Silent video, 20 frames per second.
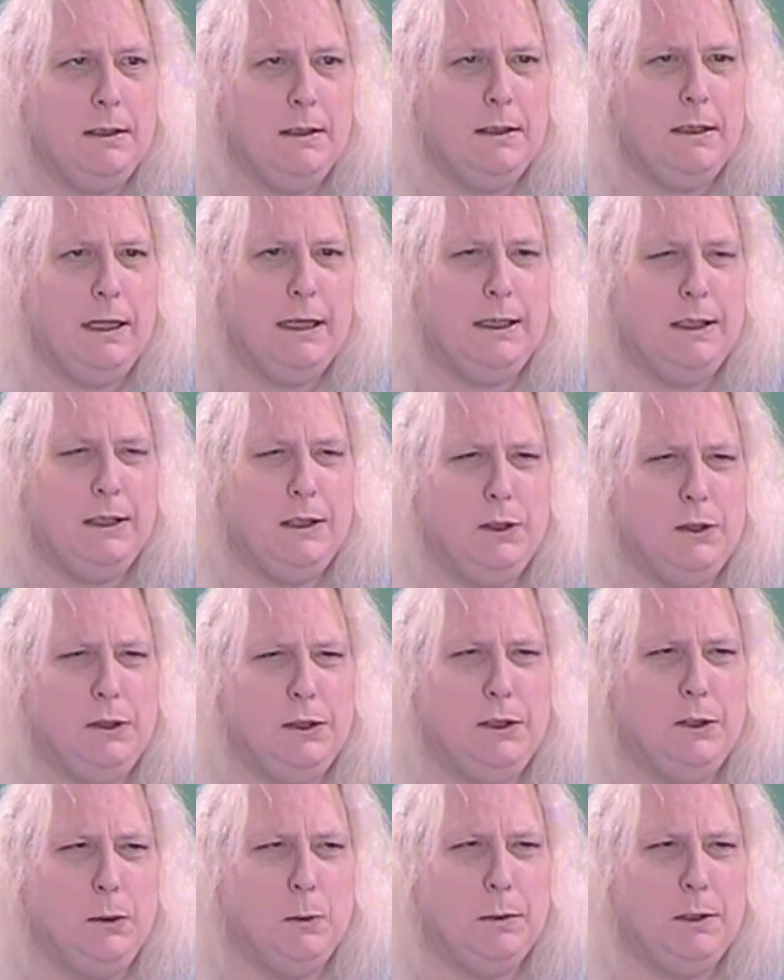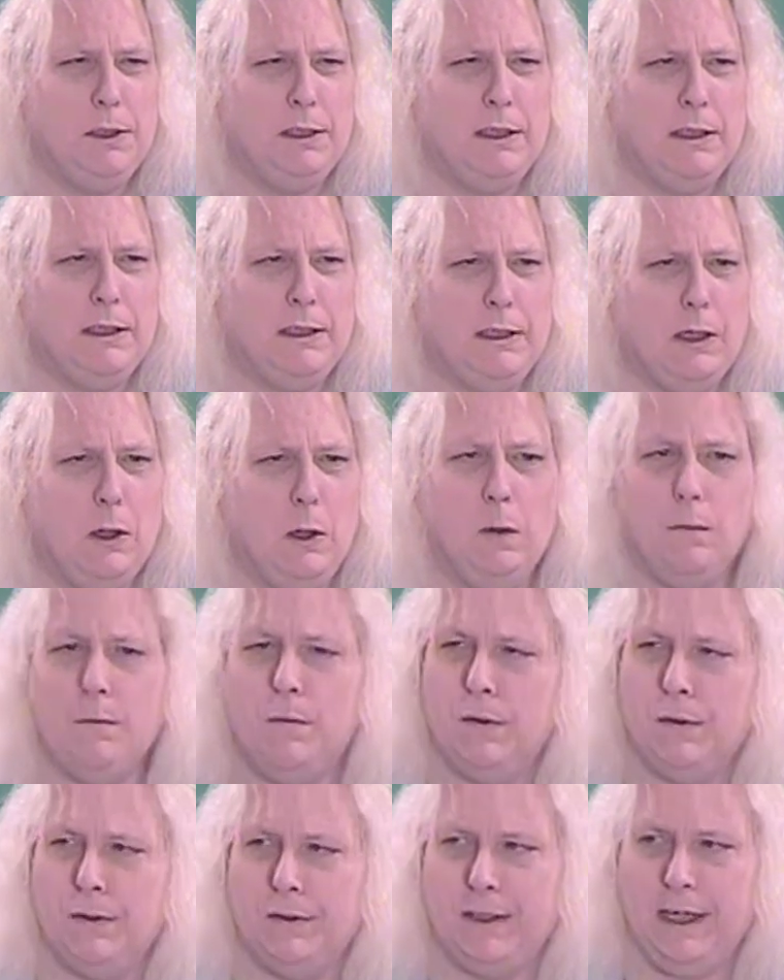They do them in the
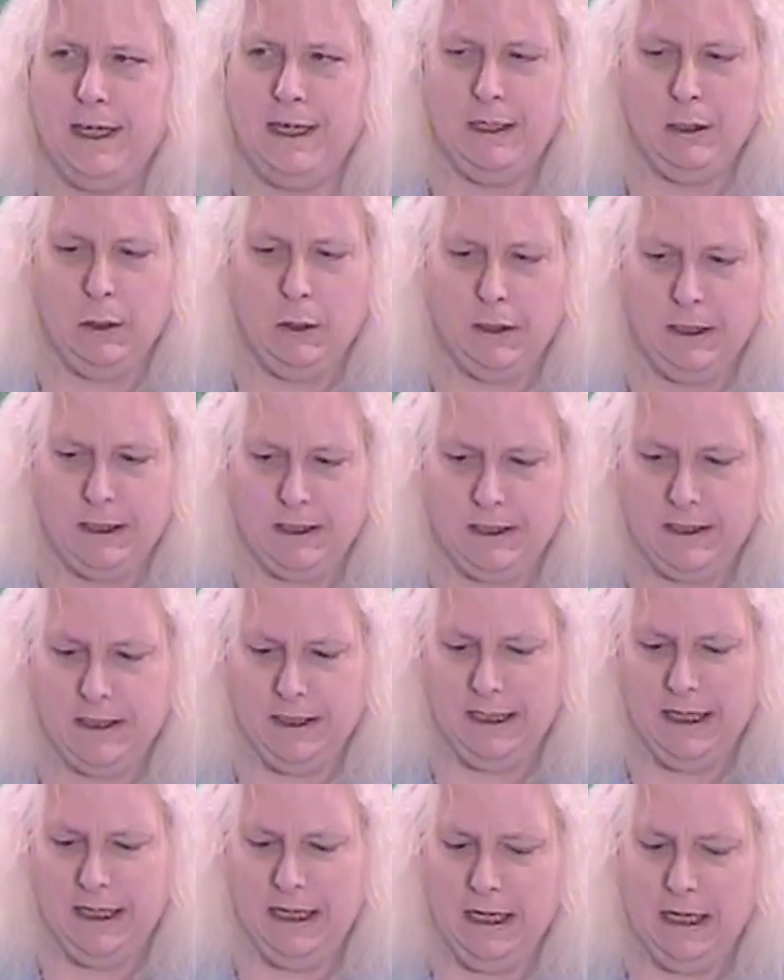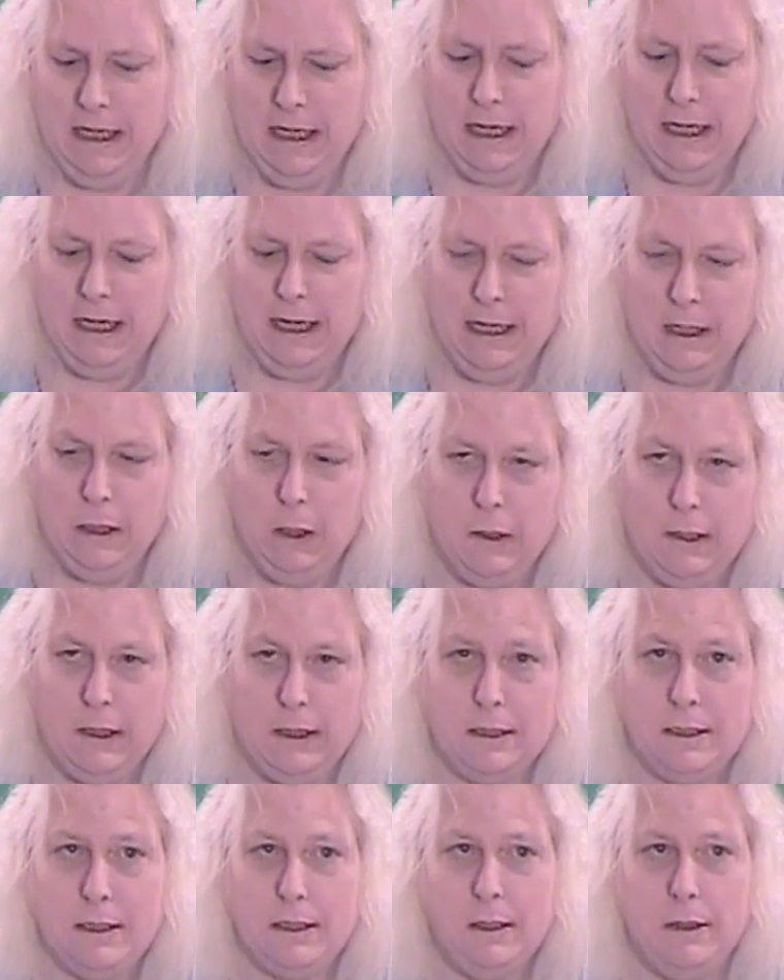carnival, don't they, in August? Yeah, in
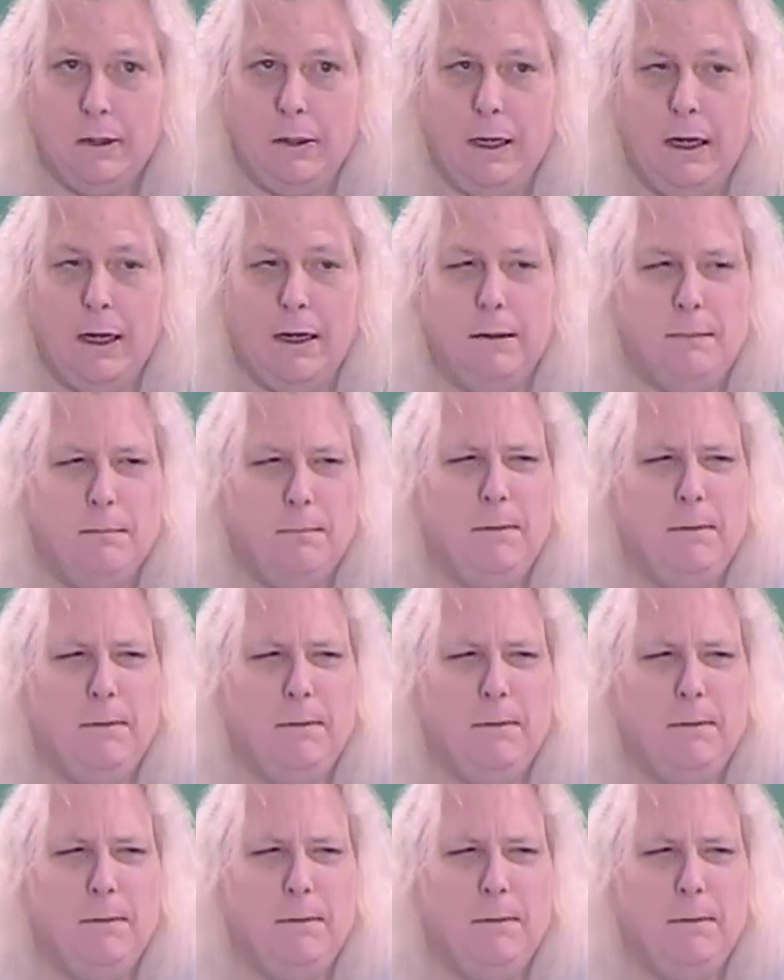August, okay.